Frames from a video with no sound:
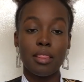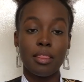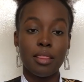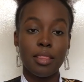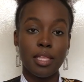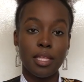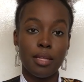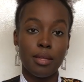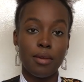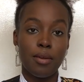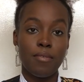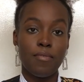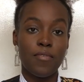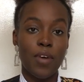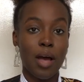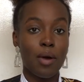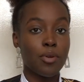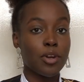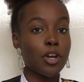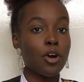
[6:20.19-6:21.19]
the
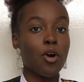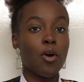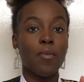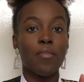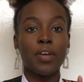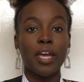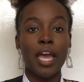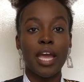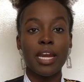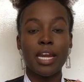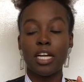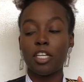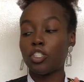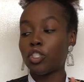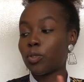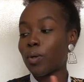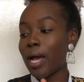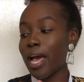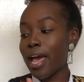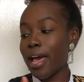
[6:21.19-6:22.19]
founder of K
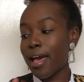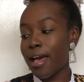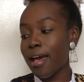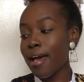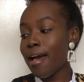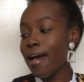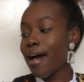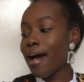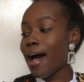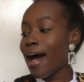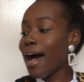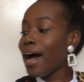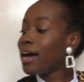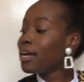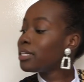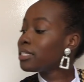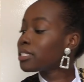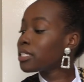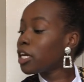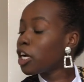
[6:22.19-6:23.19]
Natural Hair
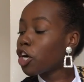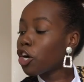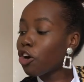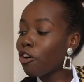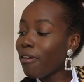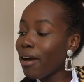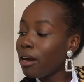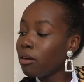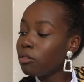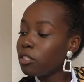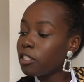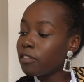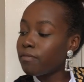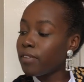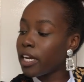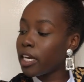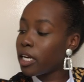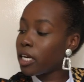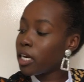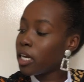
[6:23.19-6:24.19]
at a Crowned
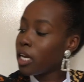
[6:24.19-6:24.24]
event.